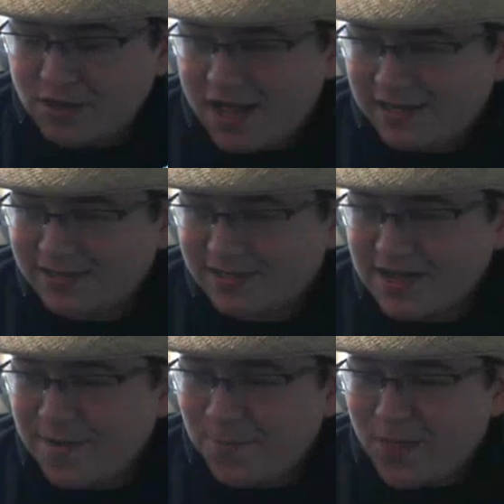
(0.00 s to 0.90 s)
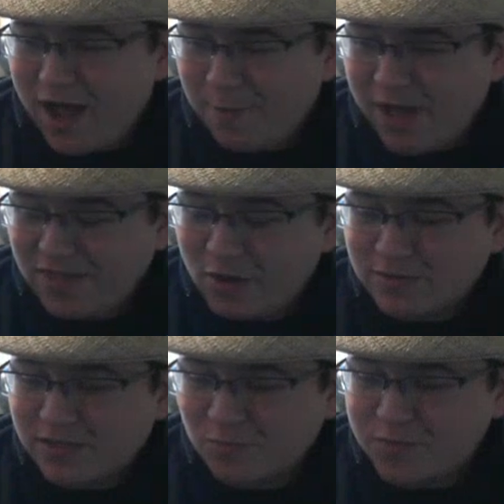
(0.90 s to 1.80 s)
lines um, uh,
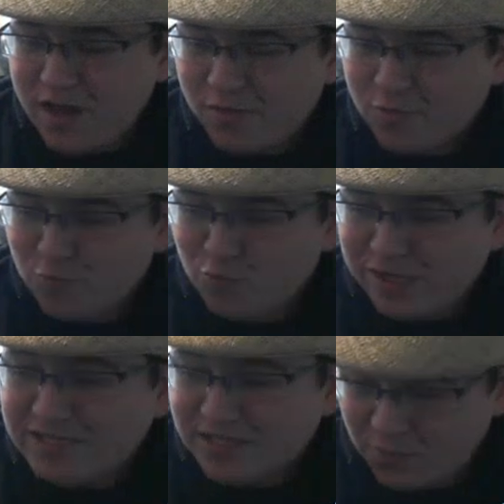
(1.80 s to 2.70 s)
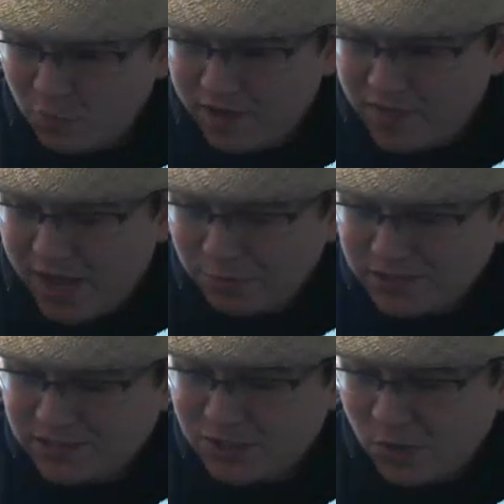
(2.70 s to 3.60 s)
there's another recent one that
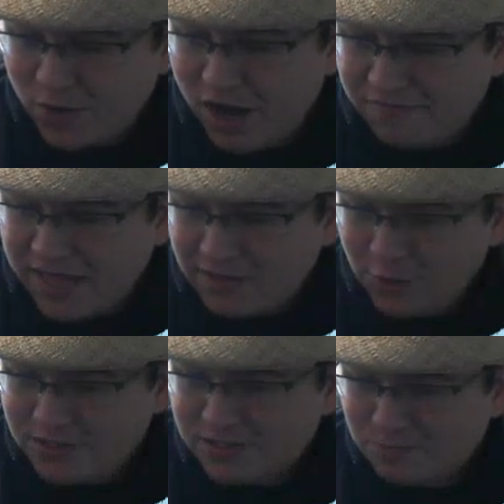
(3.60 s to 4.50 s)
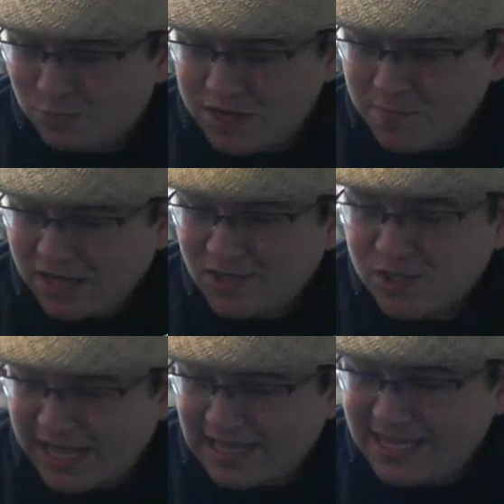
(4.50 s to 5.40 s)
was shown off that looks pretty much
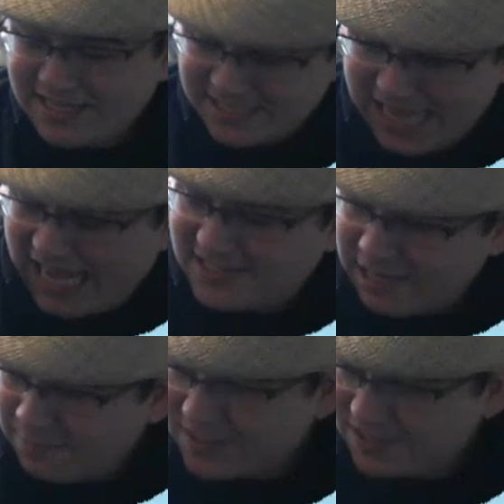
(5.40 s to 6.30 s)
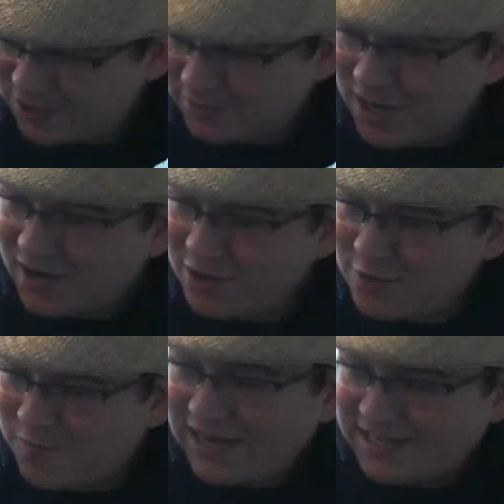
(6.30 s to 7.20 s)
like the exact same as the Totaku, but